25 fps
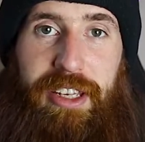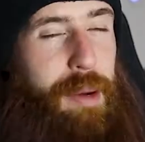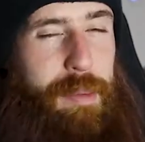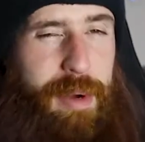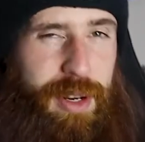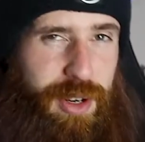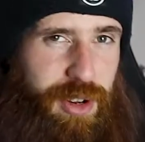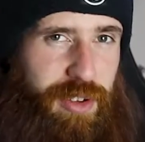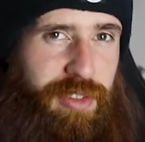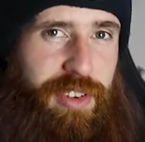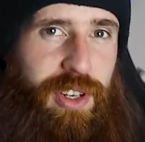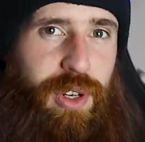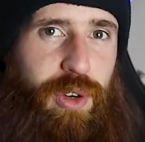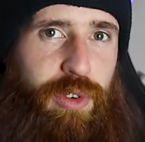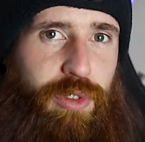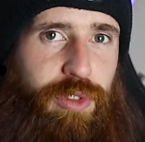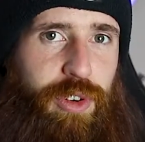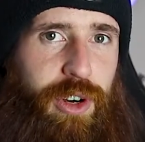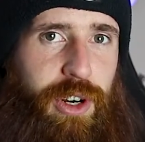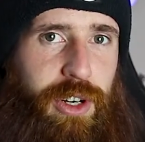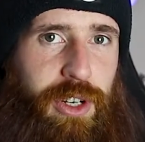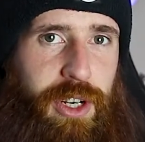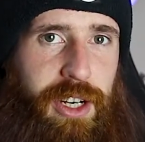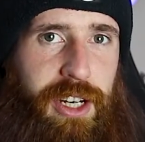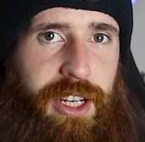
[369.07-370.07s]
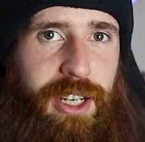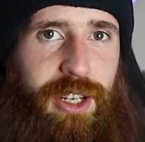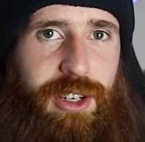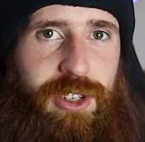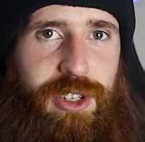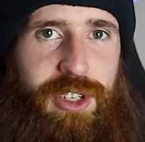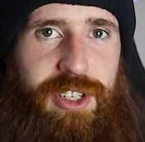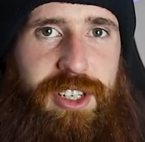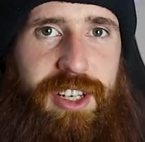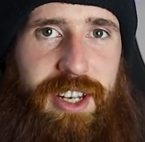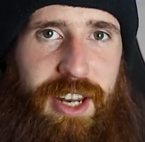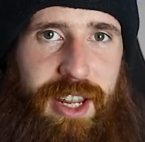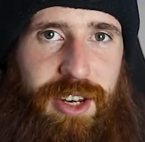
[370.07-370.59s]
I might do a video on Far Cry because
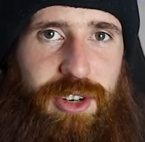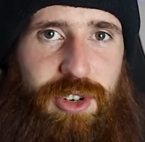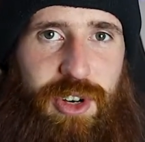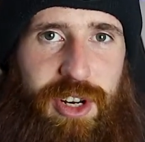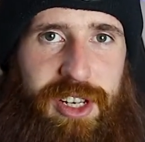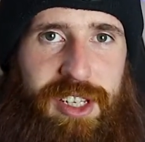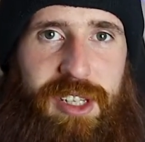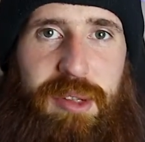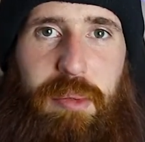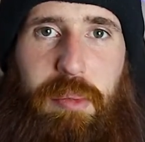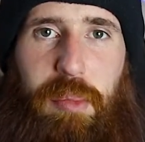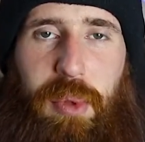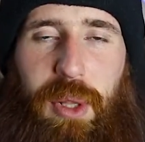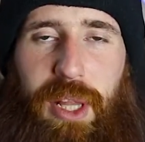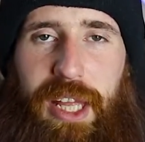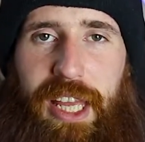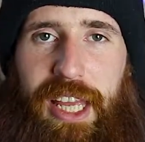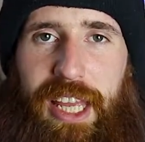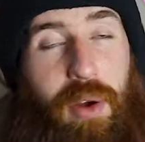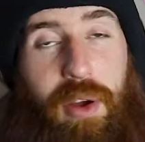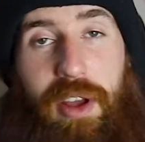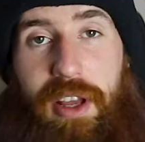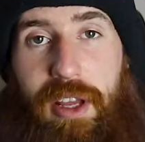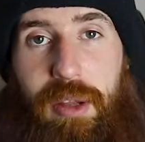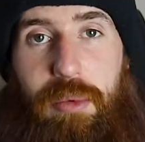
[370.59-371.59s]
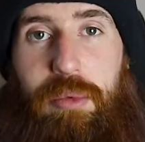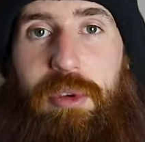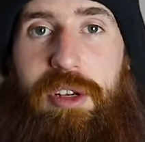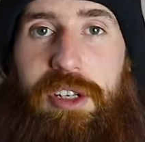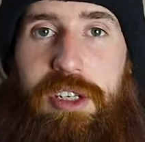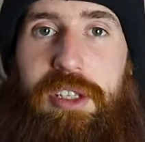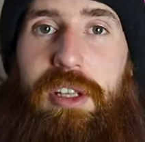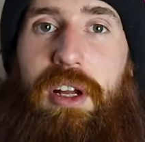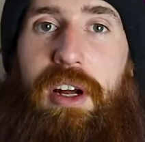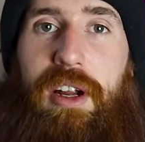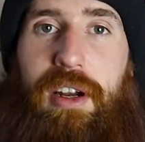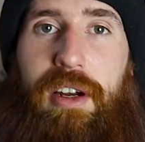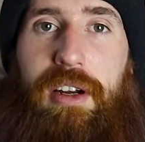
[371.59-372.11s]
it's an interesting play. Quite a good wee
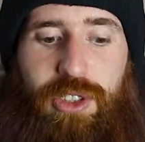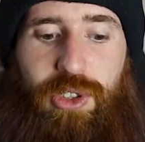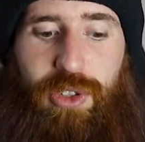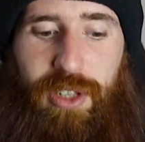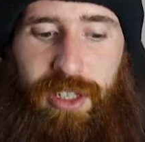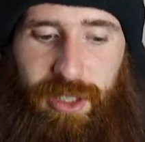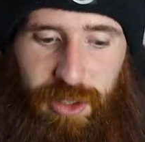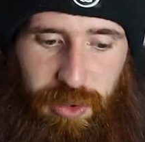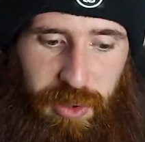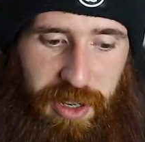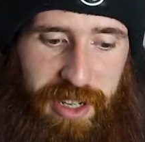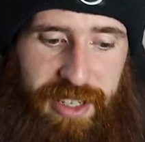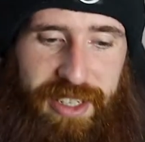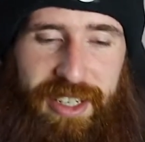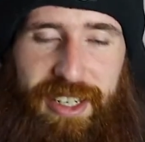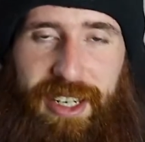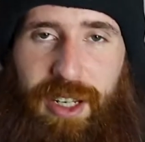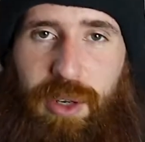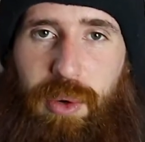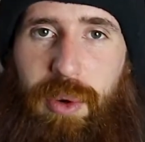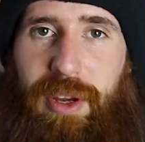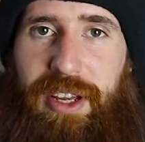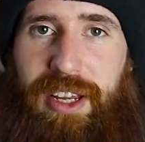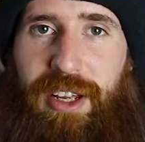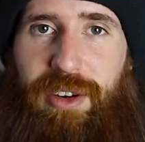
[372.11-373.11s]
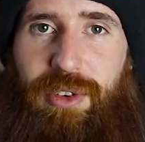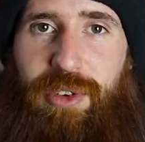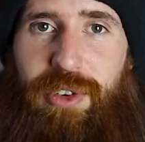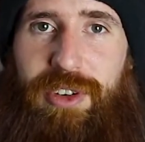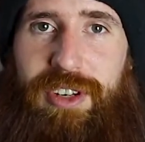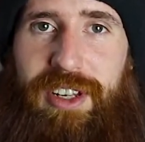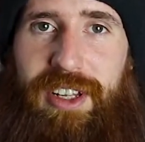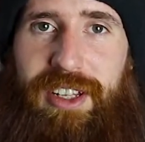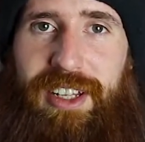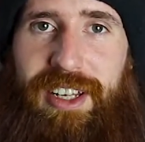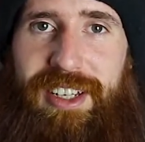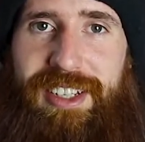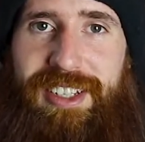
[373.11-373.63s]
start. So that's why I didn't quite get around
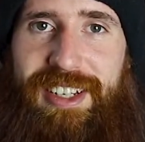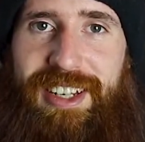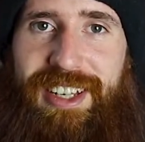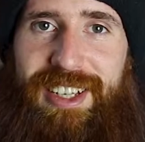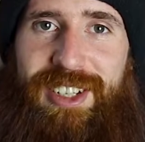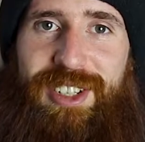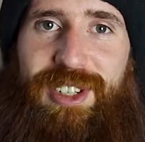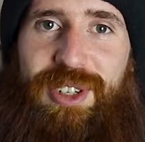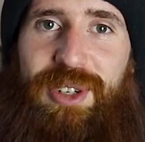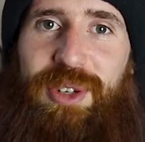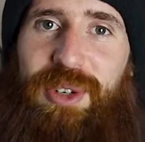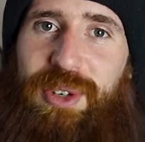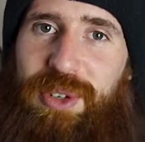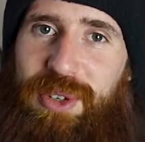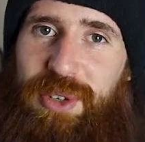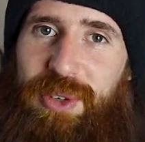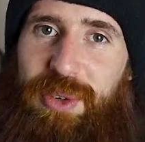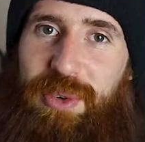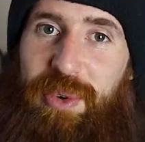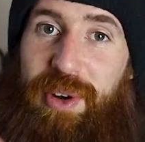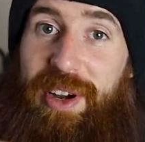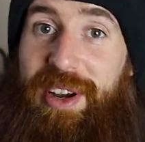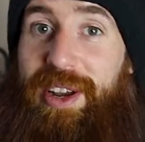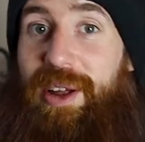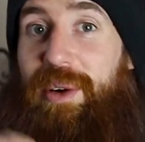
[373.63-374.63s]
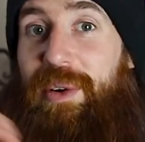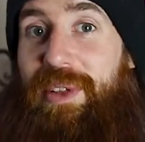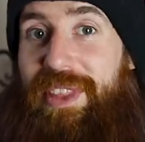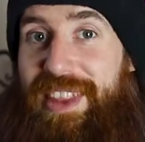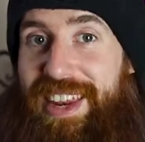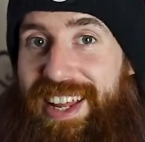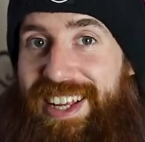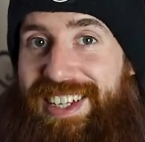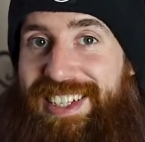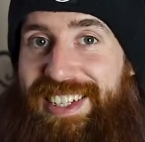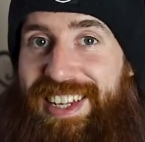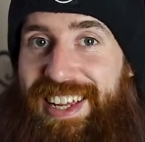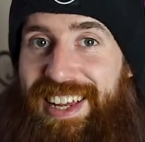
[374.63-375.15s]
to it last night. So we're now on the
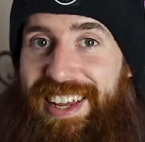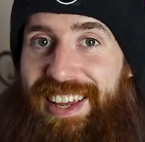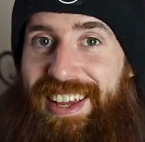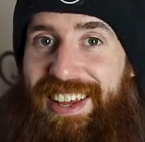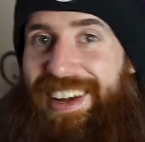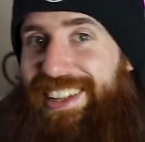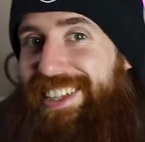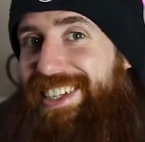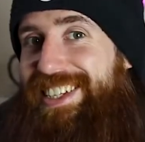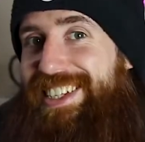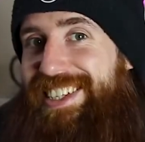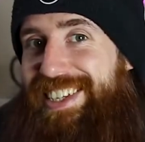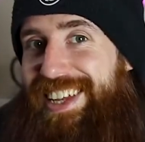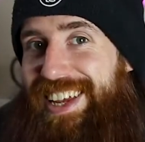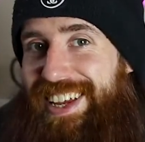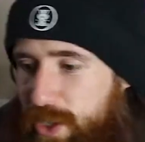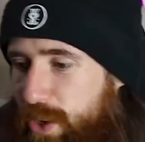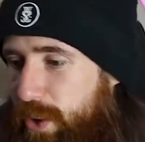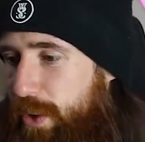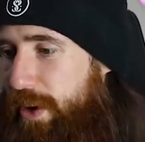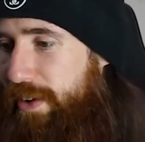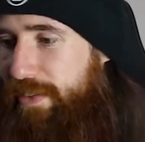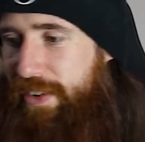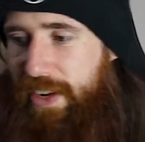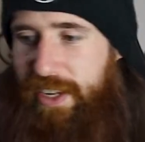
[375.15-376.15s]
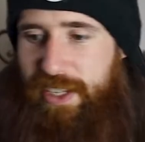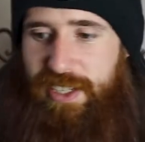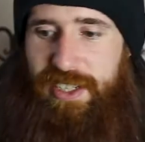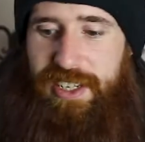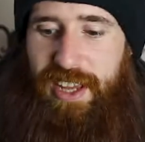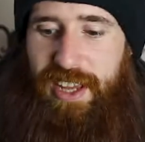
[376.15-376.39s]
next day, and this is it. So everything's